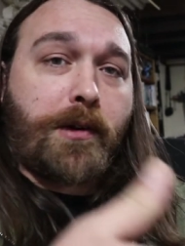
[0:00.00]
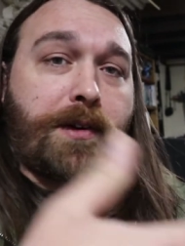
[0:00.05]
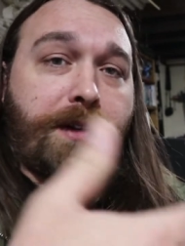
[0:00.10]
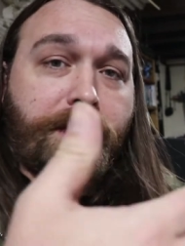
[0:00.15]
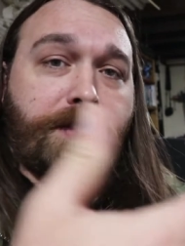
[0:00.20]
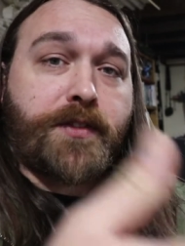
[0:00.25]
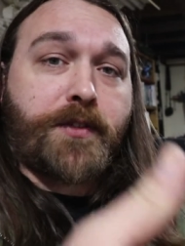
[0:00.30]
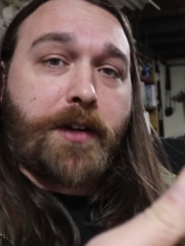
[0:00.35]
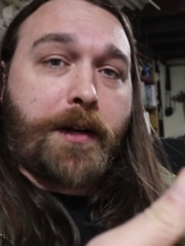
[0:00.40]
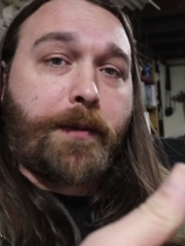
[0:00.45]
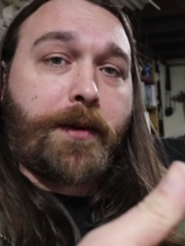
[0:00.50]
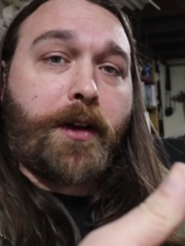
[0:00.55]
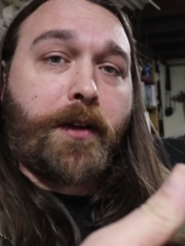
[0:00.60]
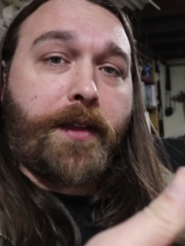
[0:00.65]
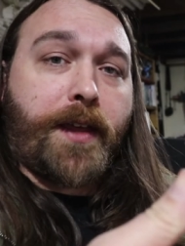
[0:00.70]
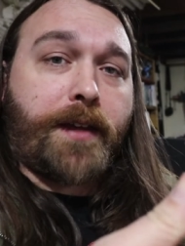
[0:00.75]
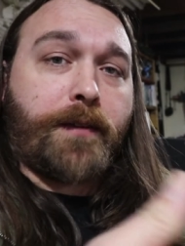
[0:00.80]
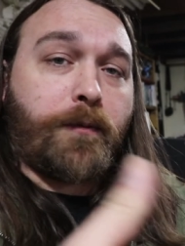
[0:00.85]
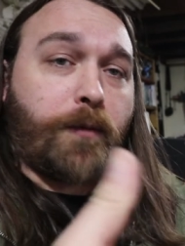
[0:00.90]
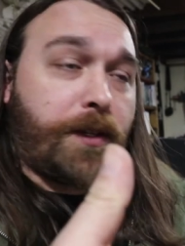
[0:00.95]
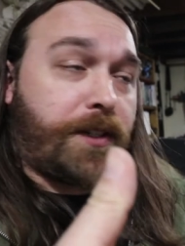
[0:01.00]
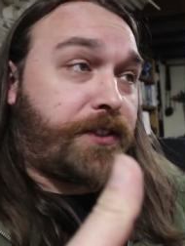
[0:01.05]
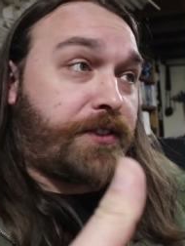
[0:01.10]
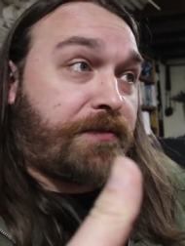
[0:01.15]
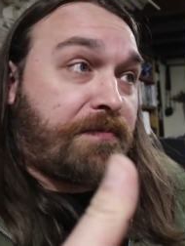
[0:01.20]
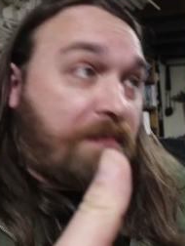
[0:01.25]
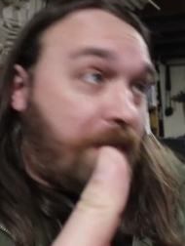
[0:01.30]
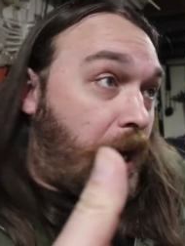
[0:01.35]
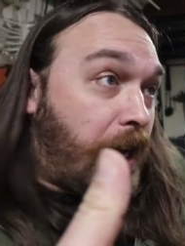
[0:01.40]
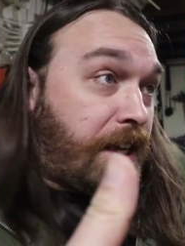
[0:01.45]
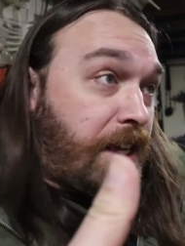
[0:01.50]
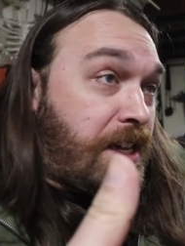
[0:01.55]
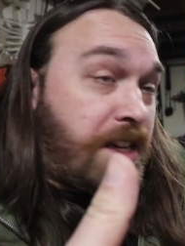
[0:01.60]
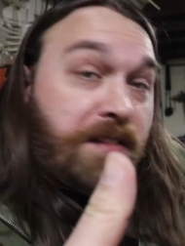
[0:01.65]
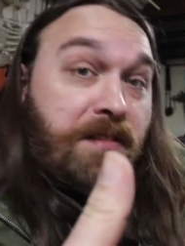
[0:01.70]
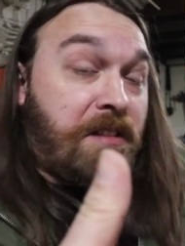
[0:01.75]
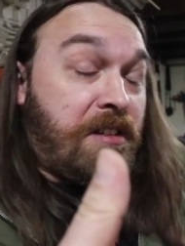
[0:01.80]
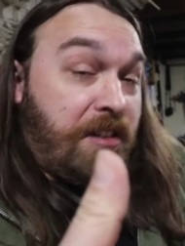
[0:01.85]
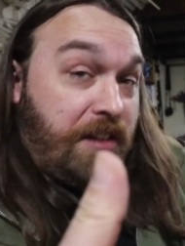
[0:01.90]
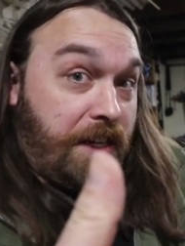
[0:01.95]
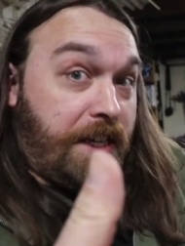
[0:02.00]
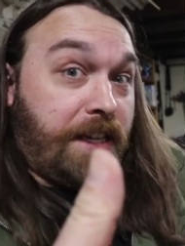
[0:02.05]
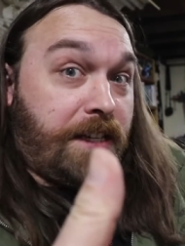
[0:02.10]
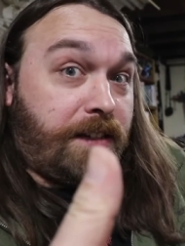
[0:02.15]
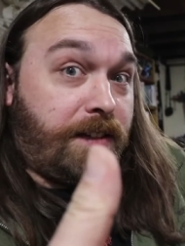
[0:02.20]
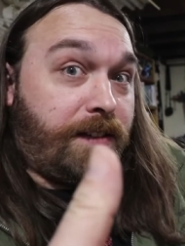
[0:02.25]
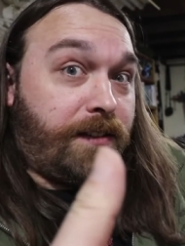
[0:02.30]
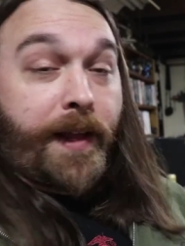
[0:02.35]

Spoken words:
and Instagram and all that, which again, neat.